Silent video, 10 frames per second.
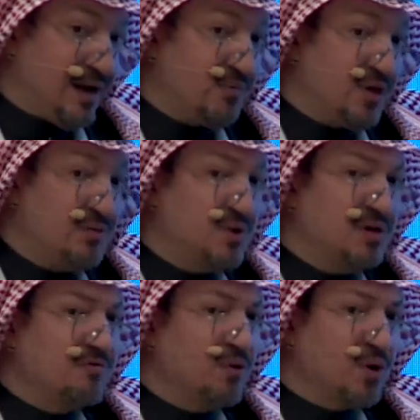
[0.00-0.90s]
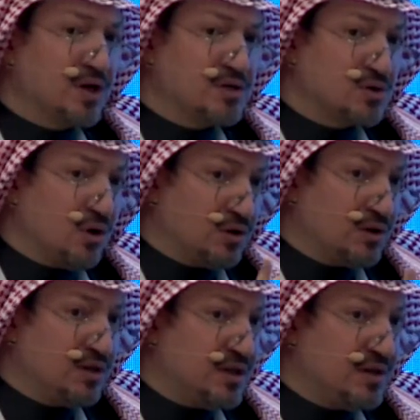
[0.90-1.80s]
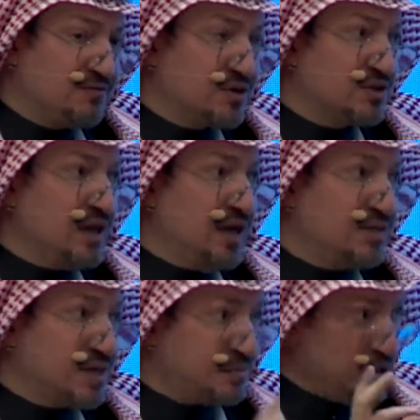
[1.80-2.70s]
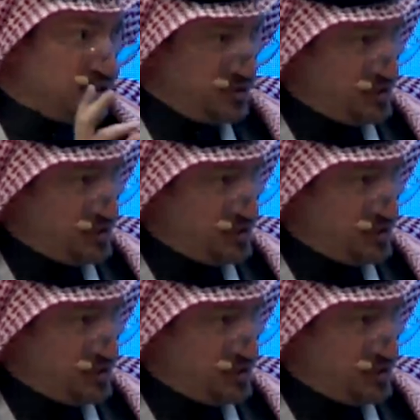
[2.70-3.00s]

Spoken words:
We will focus on the fertilizer business